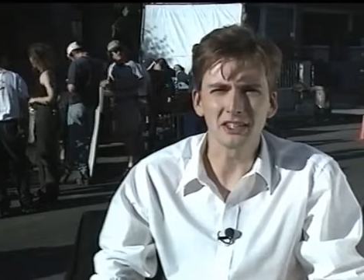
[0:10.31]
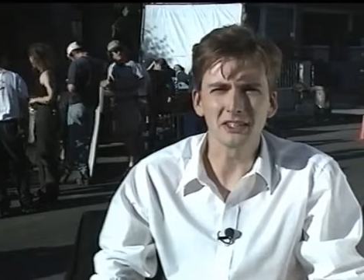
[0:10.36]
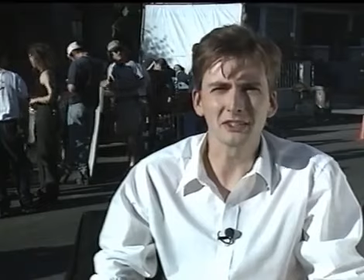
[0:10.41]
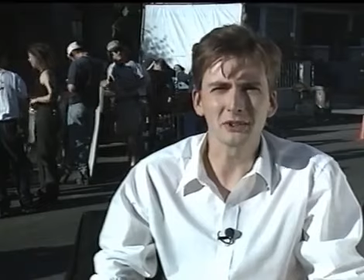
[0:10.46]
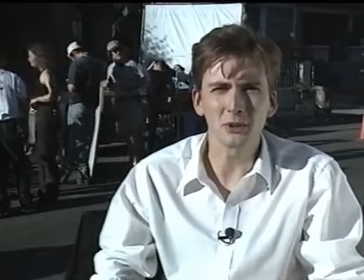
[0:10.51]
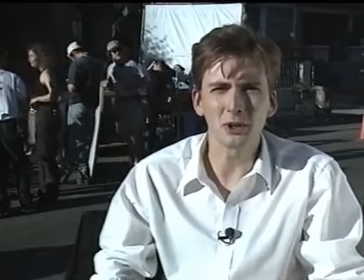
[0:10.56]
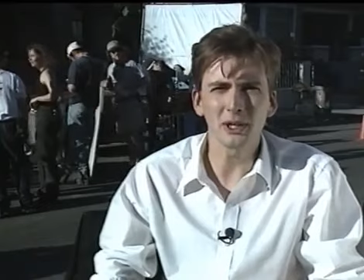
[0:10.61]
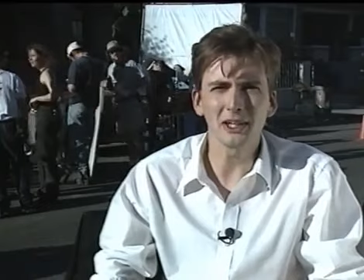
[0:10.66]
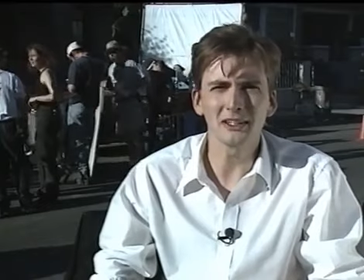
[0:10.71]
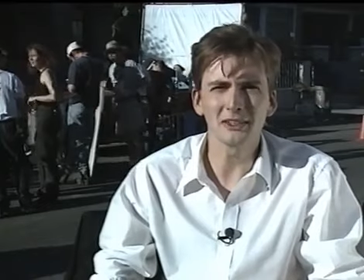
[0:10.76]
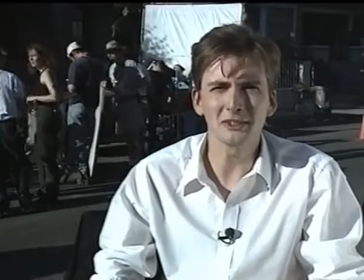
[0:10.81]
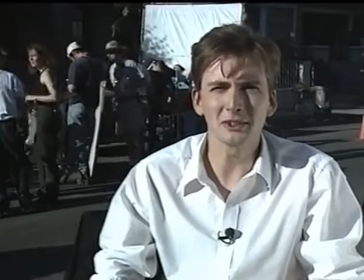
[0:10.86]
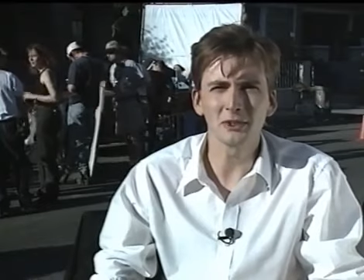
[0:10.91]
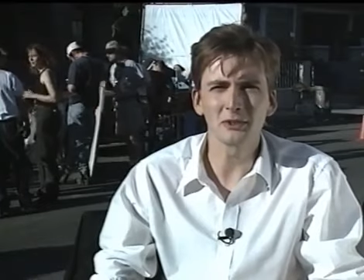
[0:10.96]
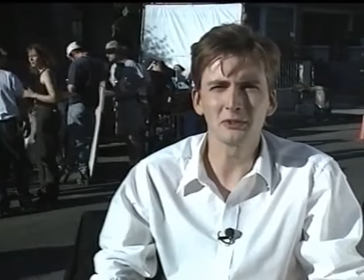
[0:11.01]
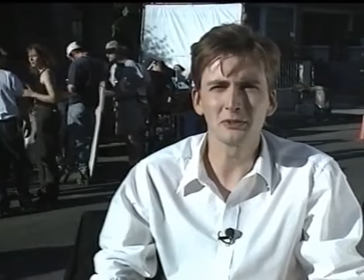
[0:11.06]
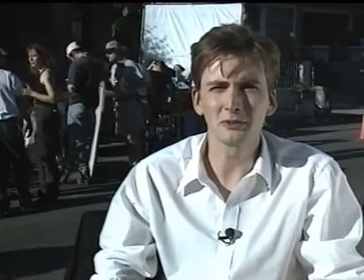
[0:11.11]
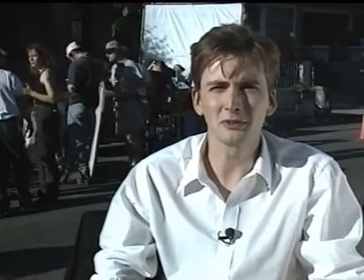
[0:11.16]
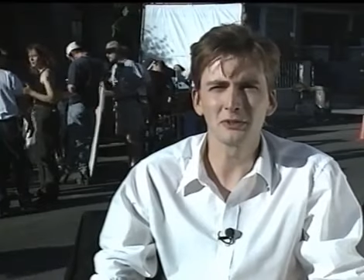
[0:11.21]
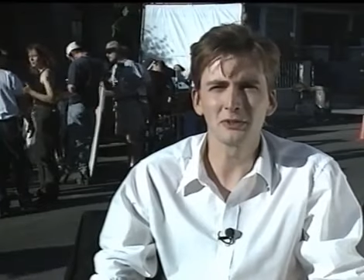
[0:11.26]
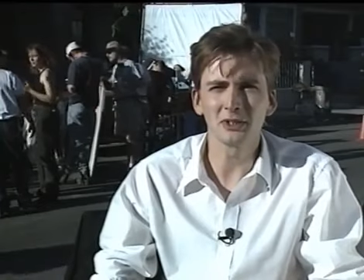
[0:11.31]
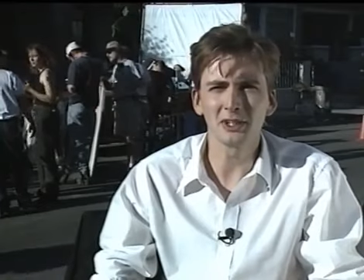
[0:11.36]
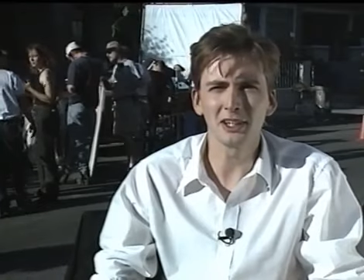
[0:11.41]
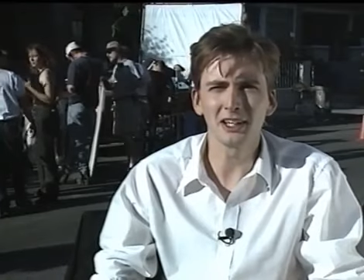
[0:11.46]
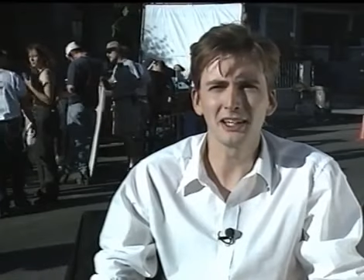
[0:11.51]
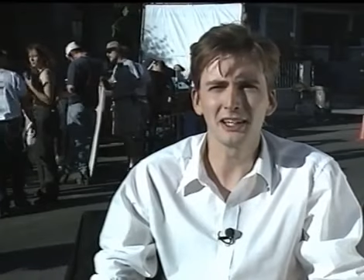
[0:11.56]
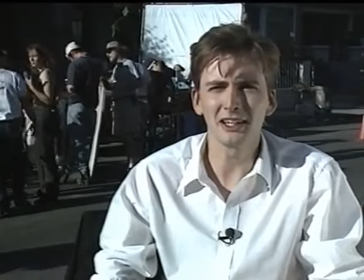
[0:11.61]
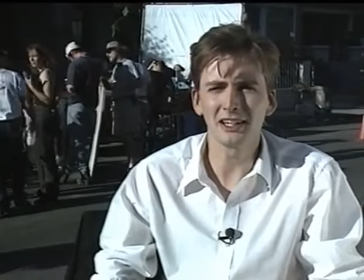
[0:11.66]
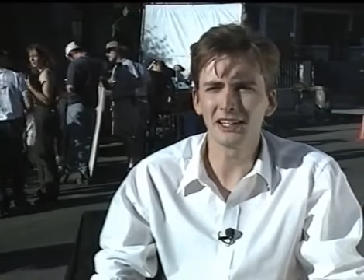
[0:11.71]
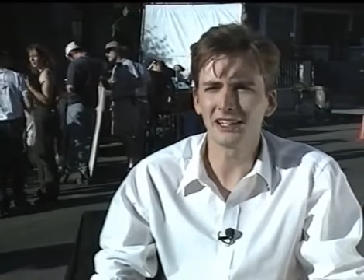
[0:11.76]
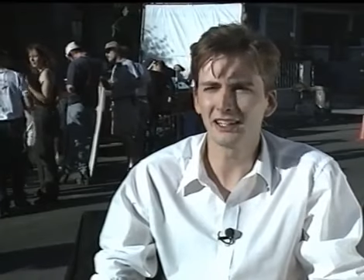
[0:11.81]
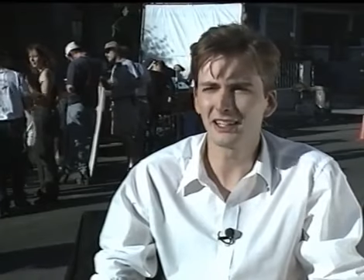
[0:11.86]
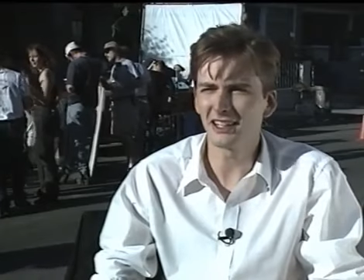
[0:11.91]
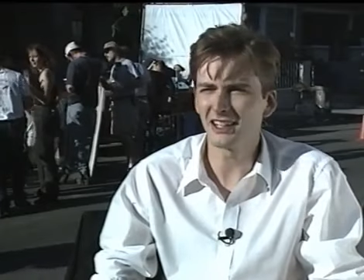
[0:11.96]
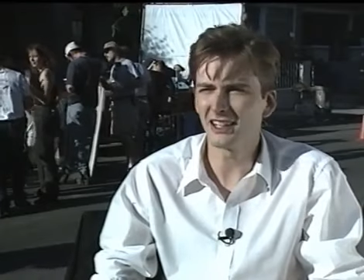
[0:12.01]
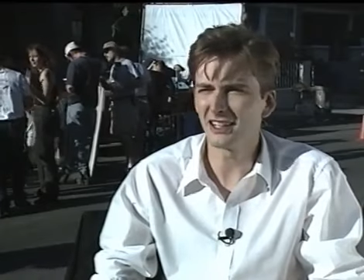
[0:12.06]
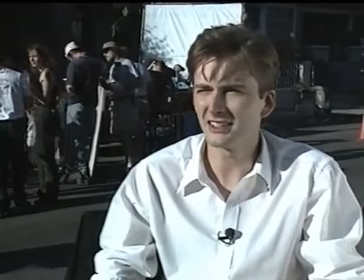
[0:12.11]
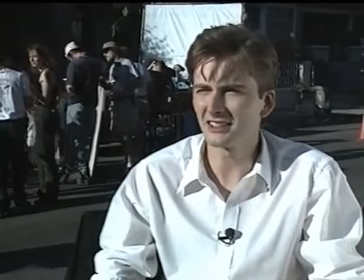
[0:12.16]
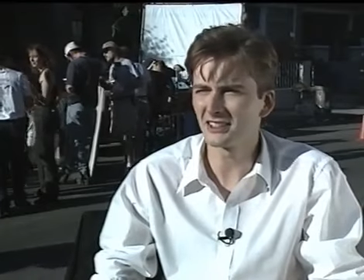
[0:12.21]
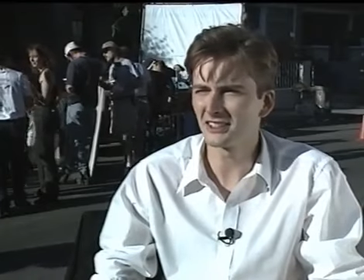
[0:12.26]
It's quite sort of,
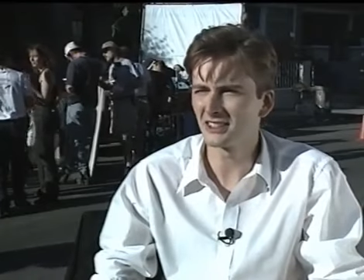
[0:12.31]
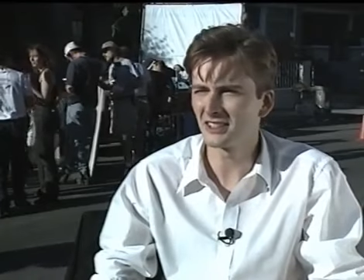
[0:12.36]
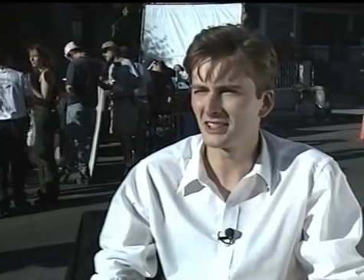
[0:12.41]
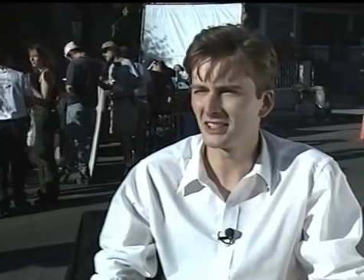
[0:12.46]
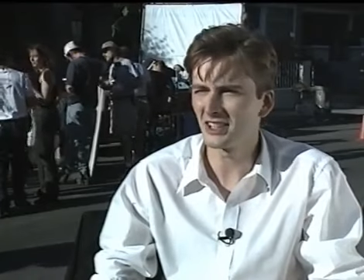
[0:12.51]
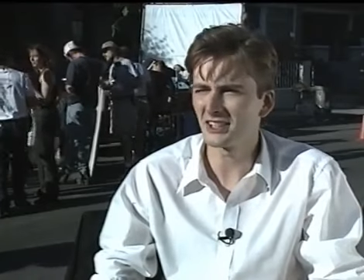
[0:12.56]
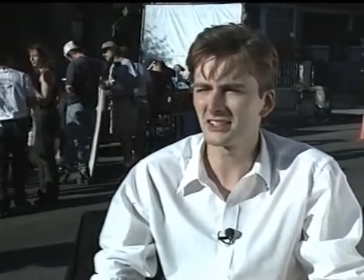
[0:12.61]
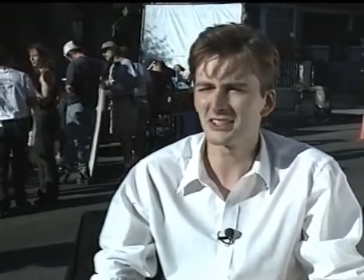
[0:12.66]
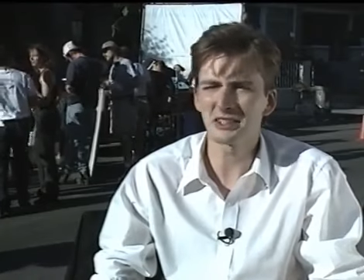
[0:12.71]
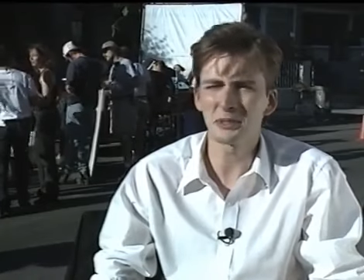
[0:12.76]
because